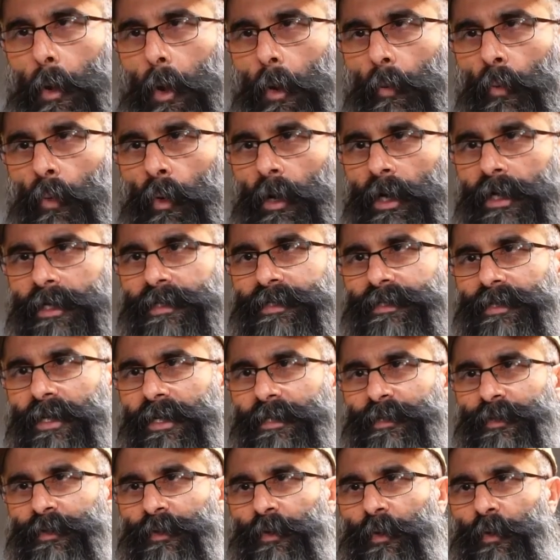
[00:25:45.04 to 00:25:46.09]
works.
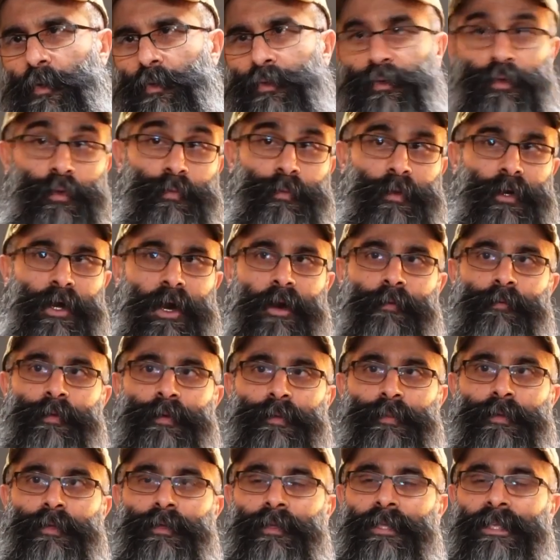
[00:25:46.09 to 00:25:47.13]
Not so super
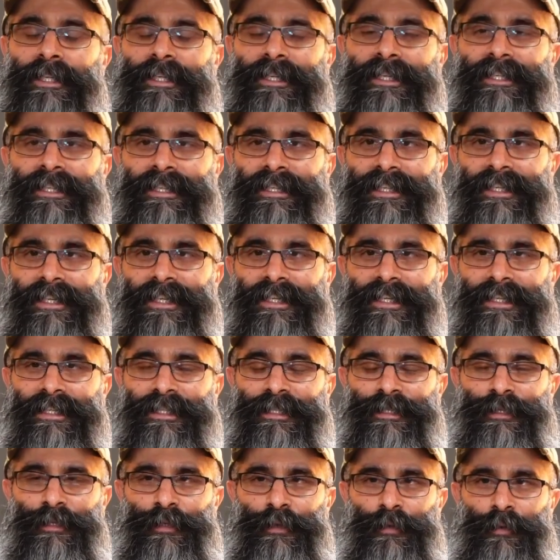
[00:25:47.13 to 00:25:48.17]
comfortable
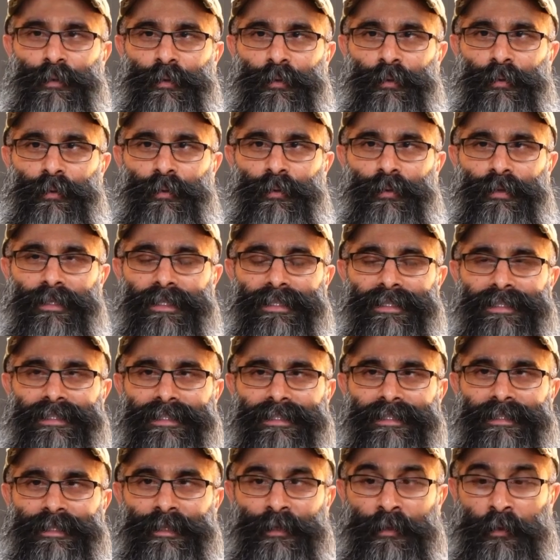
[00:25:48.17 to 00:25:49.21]
to
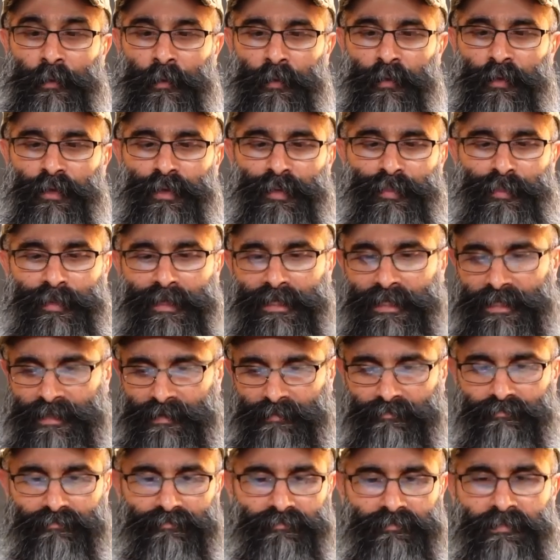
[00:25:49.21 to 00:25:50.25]
use, but
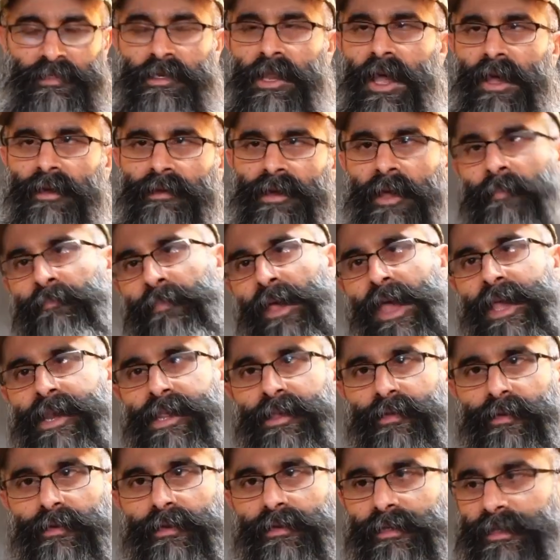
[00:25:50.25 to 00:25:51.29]
not bad
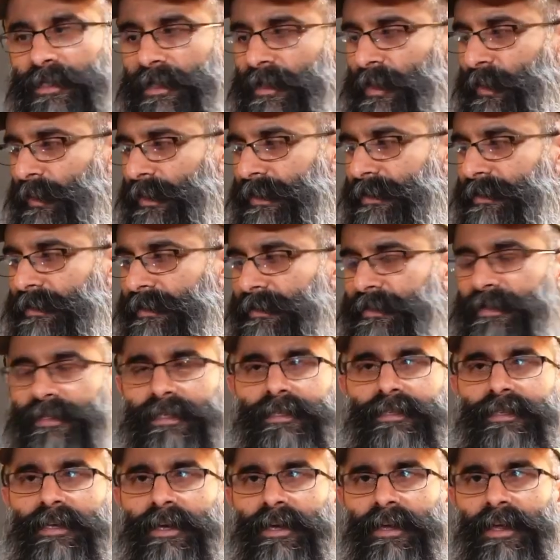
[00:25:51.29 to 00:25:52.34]
either. It
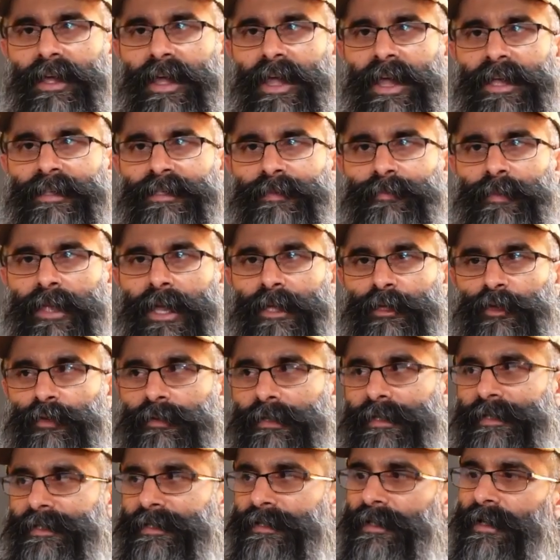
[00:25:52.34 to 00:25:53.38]
did add some catch
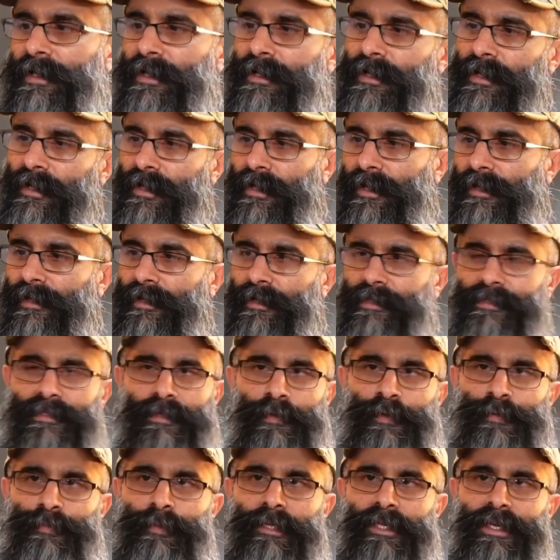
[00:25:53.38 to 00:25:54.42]
lights. And as I
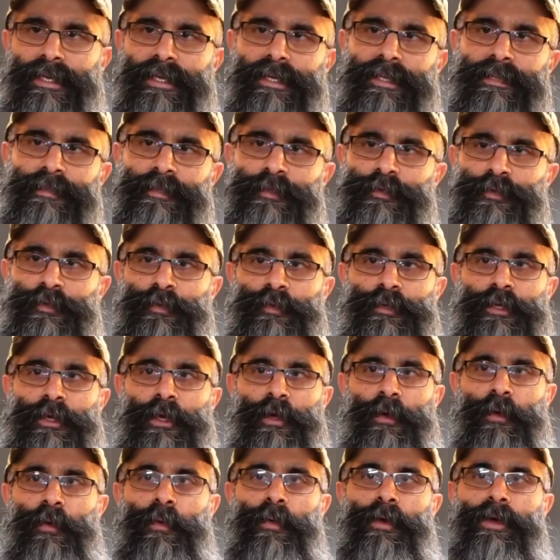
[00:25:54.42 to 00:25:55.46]
was playing in the
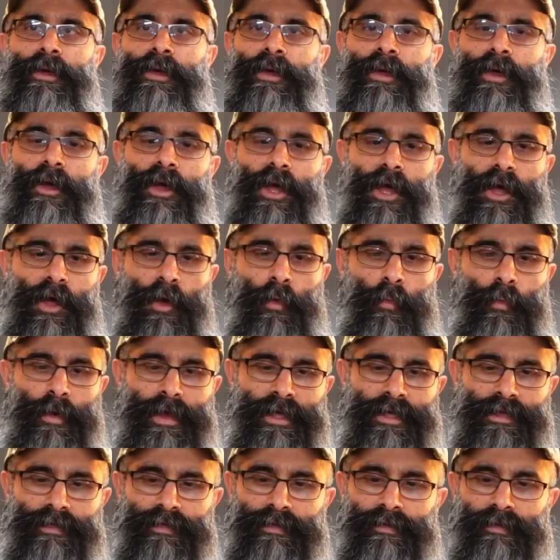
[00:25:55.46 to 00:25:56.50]
studio
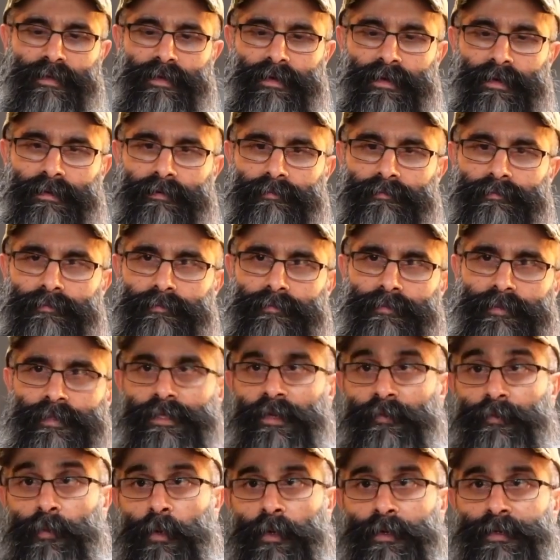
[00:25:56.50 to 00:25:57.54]
with
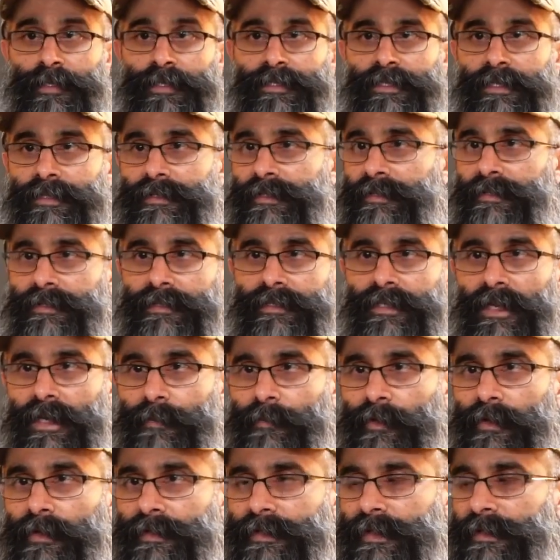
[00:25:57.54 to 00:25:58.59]
self-portraits, that's at the
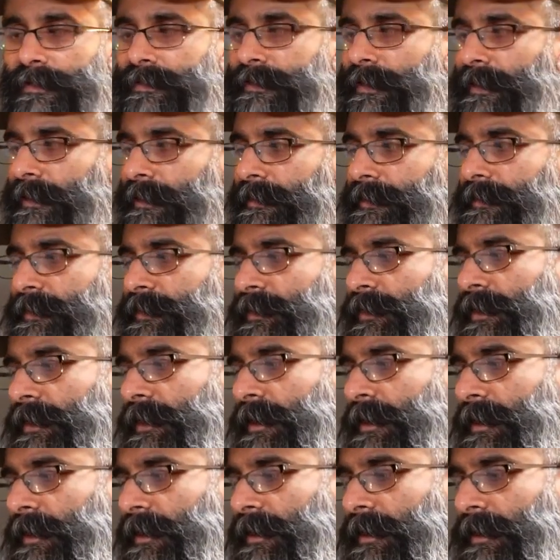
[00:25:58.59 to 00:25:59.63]
timer on 10 seconds.
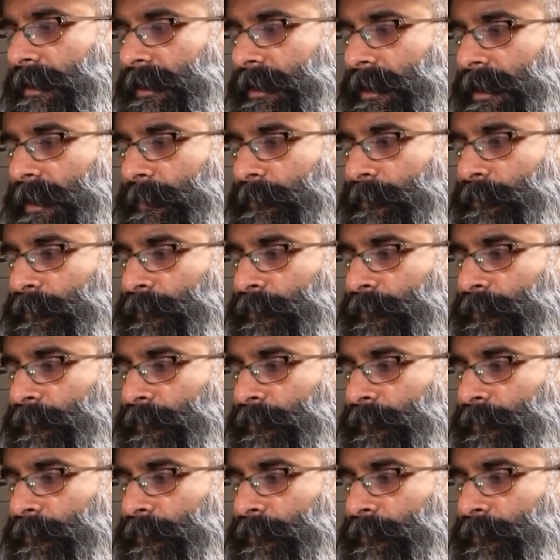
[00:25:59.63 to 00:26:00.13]
I